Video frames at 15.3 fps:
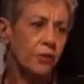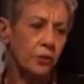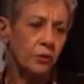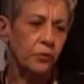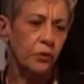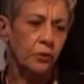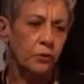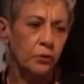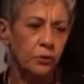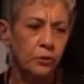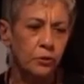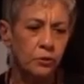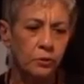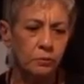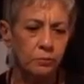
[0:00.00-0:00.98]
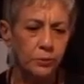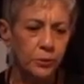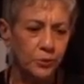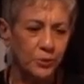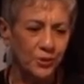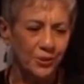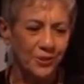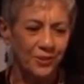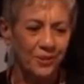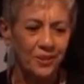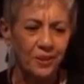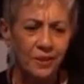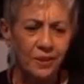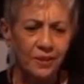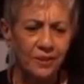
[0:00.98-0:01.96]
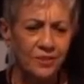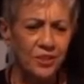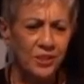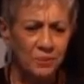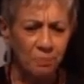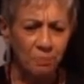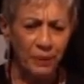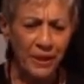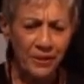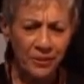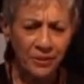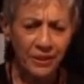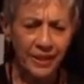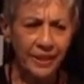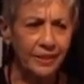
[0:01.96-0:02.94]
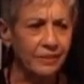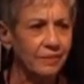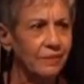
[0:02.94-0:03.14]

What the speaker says: Their little roots are just barely